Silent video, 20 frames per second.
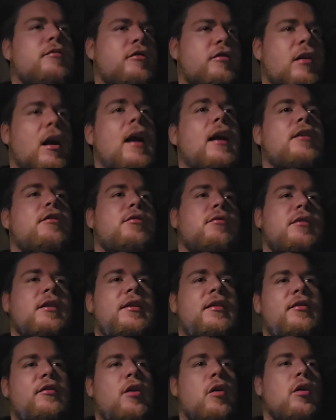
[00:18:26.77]

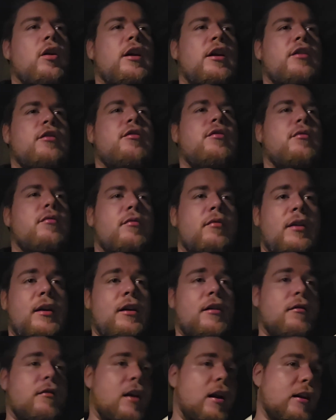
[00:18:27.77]
gradually starting to
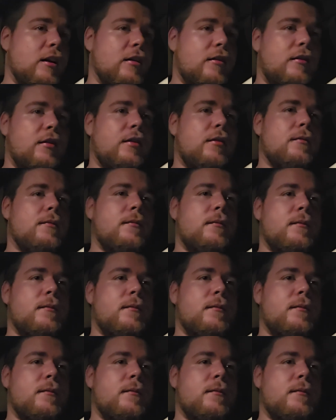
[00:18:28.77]
regret it.